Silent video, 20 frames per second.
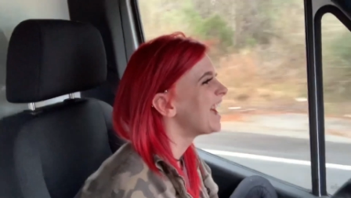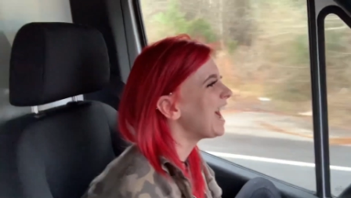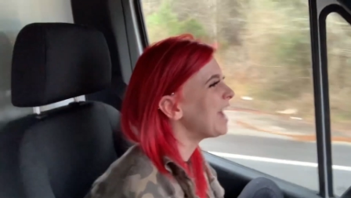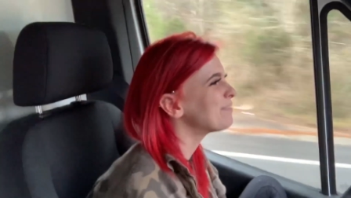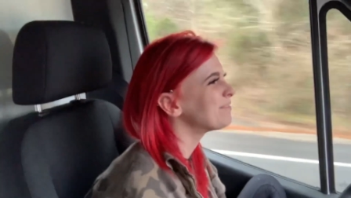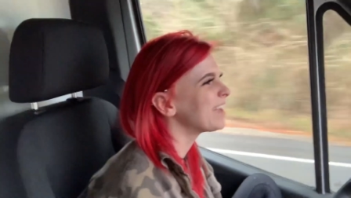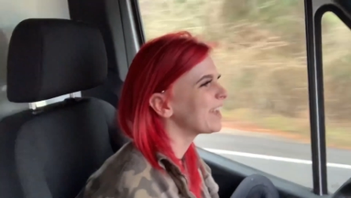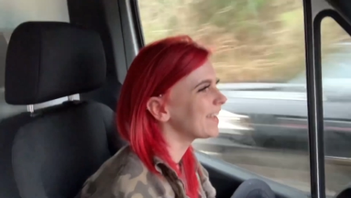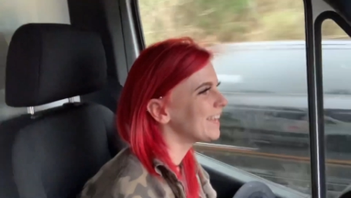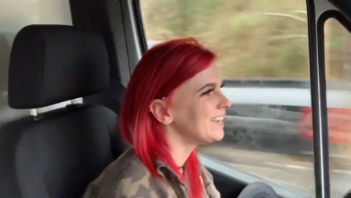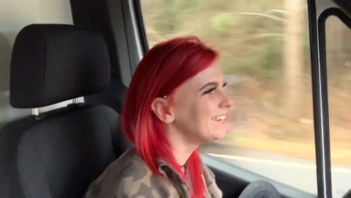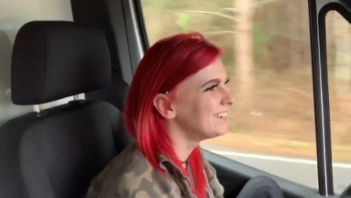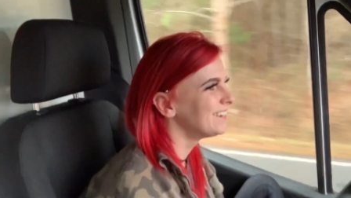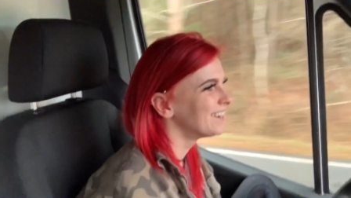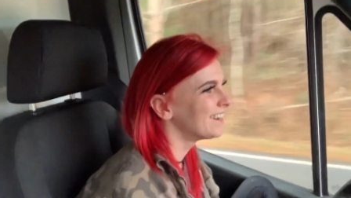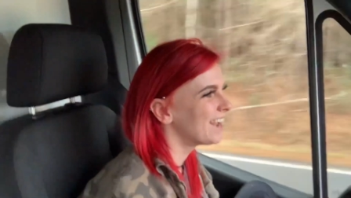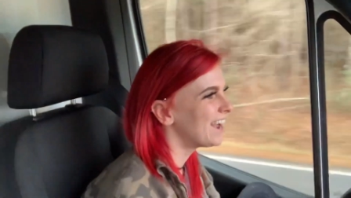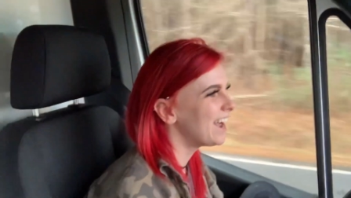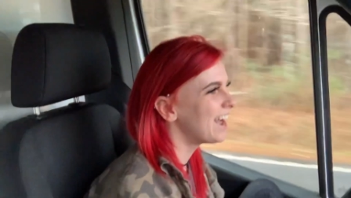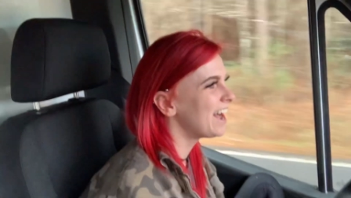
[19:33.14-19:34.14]
I'm good.
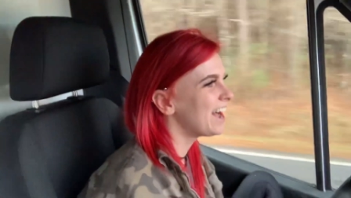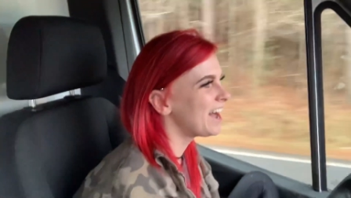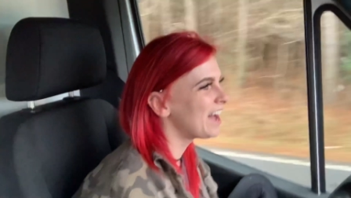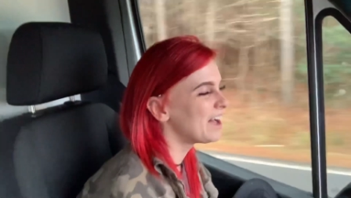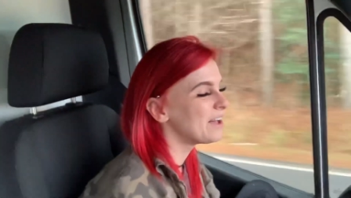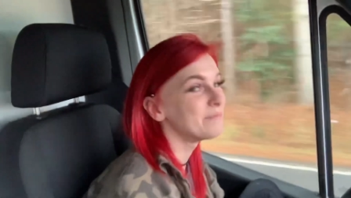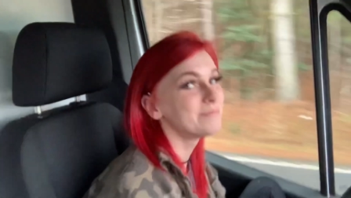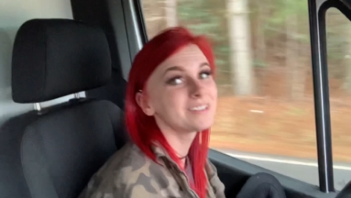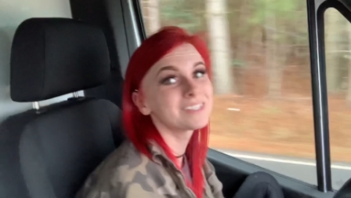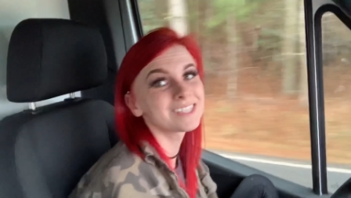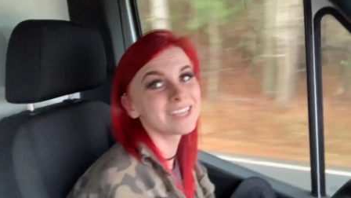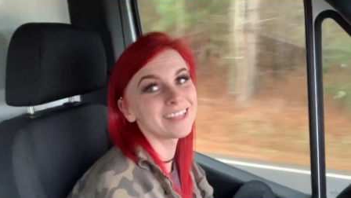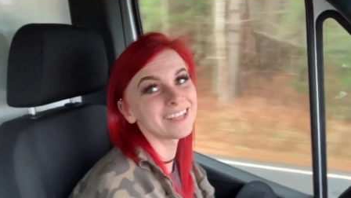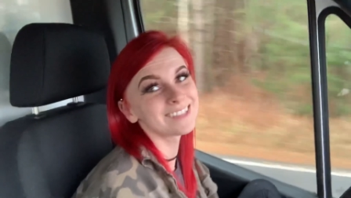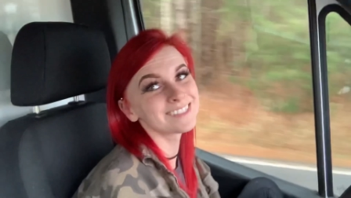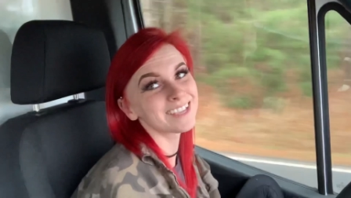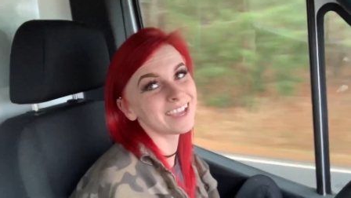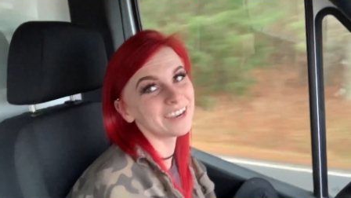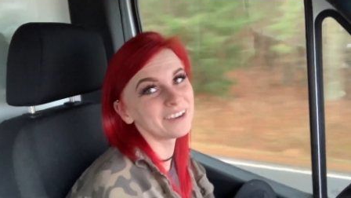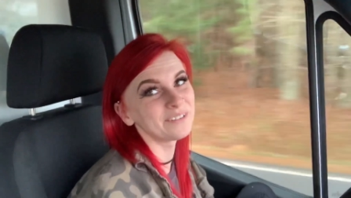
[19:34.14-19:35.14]
Um, so
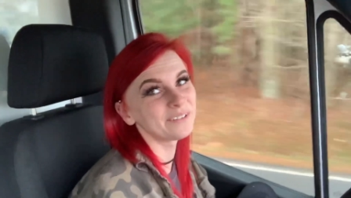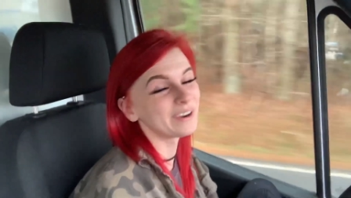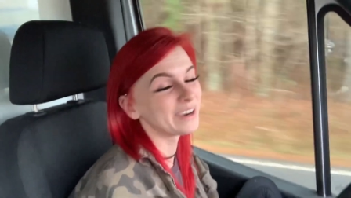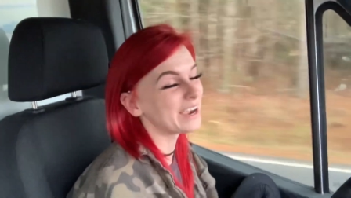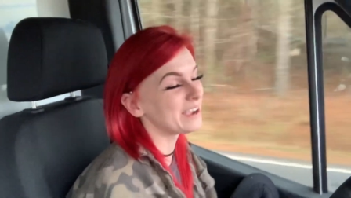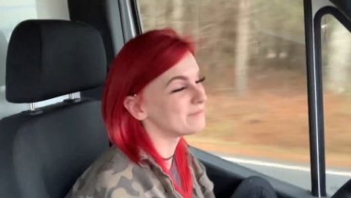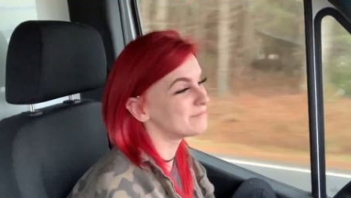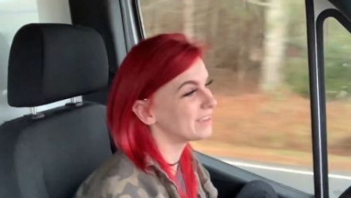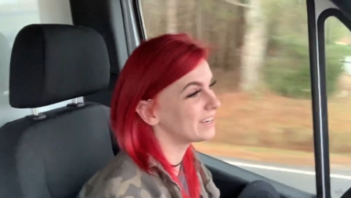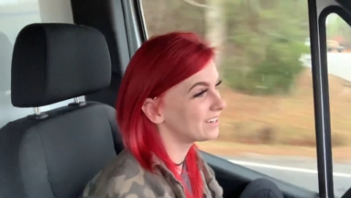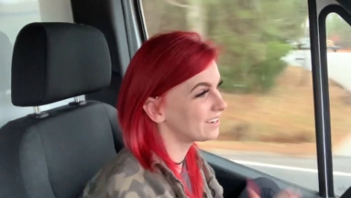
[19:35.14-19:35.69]
that's kind of where I'm